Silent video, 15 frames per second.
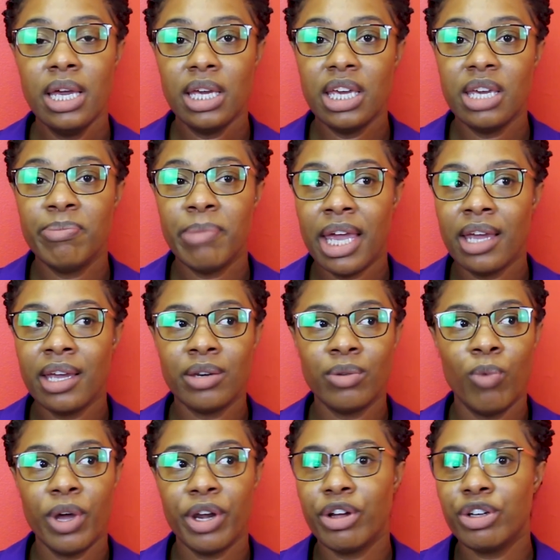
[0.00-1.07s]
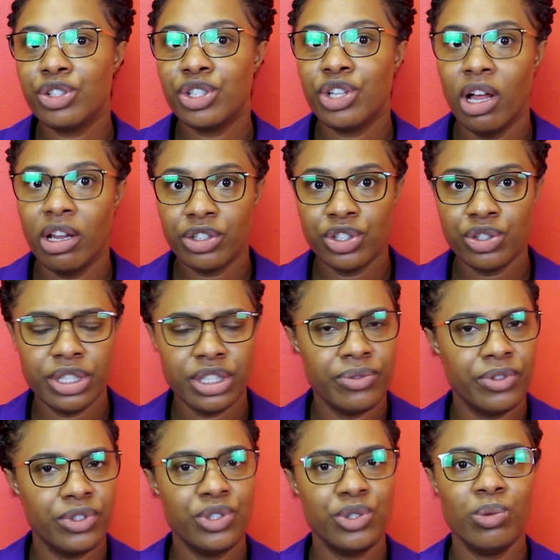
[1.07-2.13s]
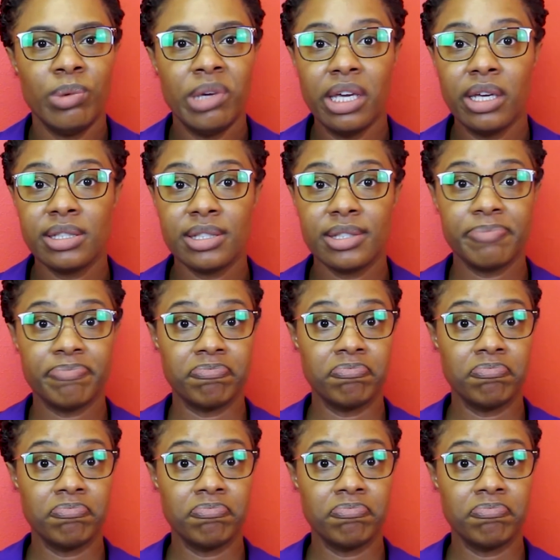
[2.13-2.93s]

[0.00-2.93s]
He made $100 stretch for 2 weeks.